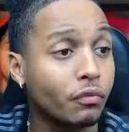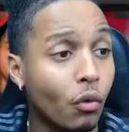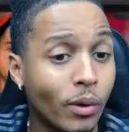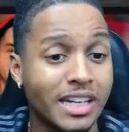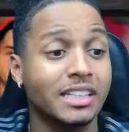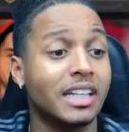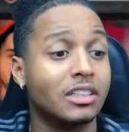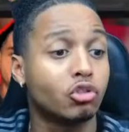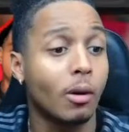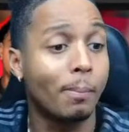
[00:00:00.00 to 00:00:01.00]
forward and didn't
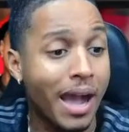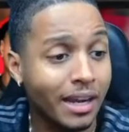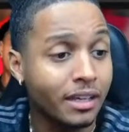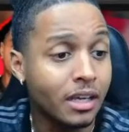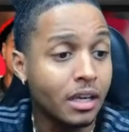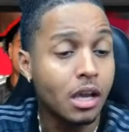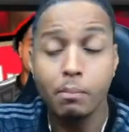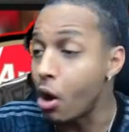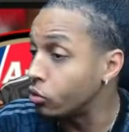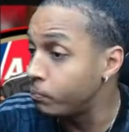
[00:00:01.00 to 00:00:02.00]
drop back.
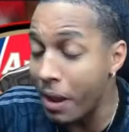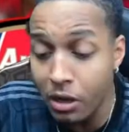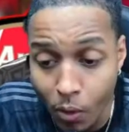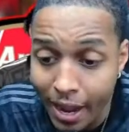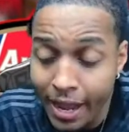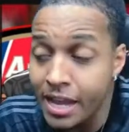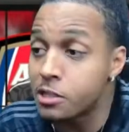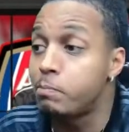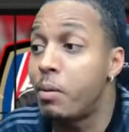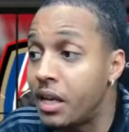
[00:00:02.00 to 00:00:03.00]
Bro, Ben White has
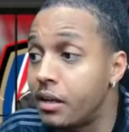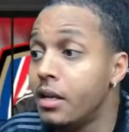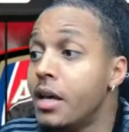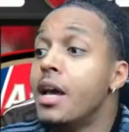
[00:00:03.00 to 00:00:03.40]
been